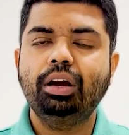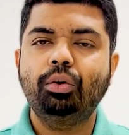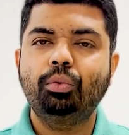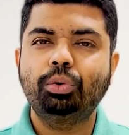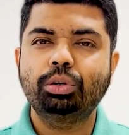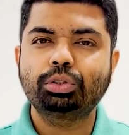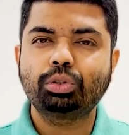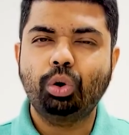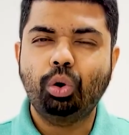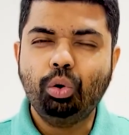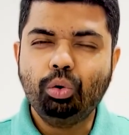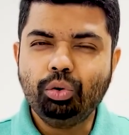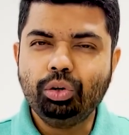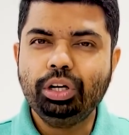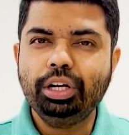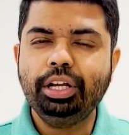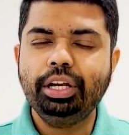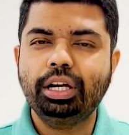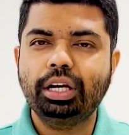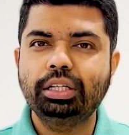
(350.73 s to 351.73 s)
was
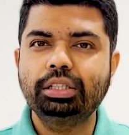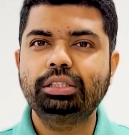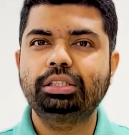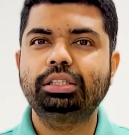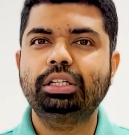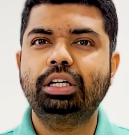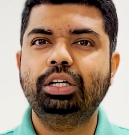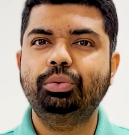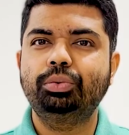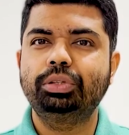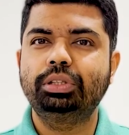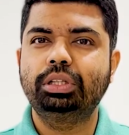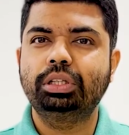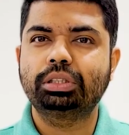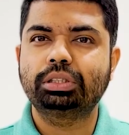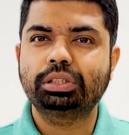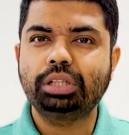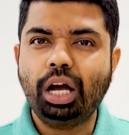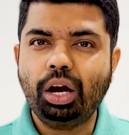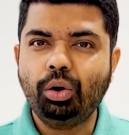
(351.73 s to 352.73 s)
only concerned with the
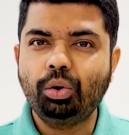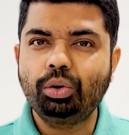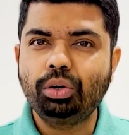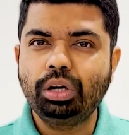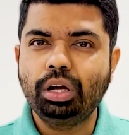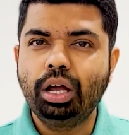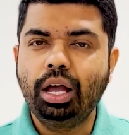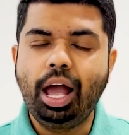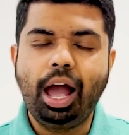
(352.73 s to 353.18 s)
sound